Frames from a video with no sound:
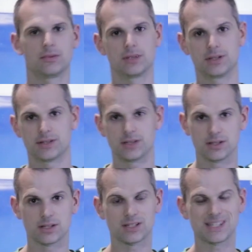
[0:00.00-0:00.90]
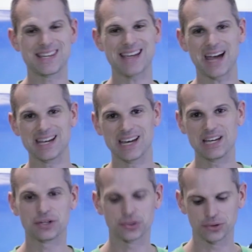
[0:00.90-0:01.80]
This is a
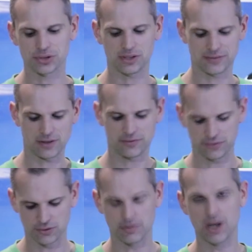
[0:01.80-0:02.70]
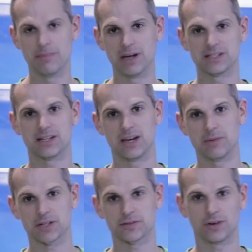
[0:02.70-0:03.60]
CAE short shifter for my Mazda
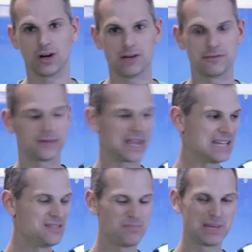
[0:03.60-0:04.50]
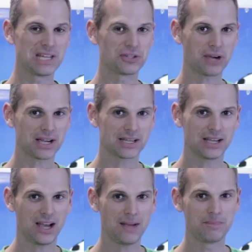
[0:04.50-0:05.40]
MX-5 NB tracked
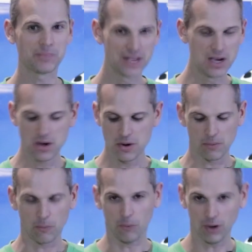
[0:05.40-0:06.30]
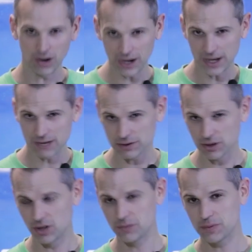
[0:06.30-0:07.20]
car. Why have I
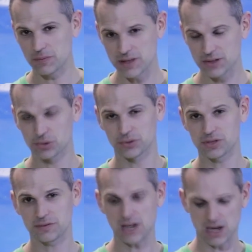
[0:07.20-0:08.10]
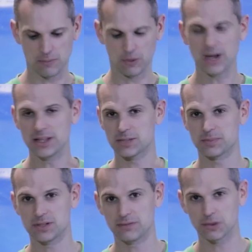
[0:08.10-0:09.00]
gone with the short shifter and why this
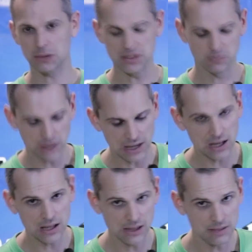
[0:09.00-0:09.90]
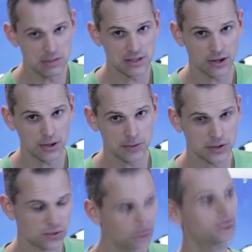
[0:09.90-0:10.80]
specific one? Well, let me tell you a
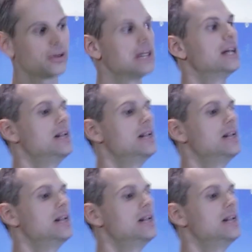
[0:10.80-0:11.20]
story.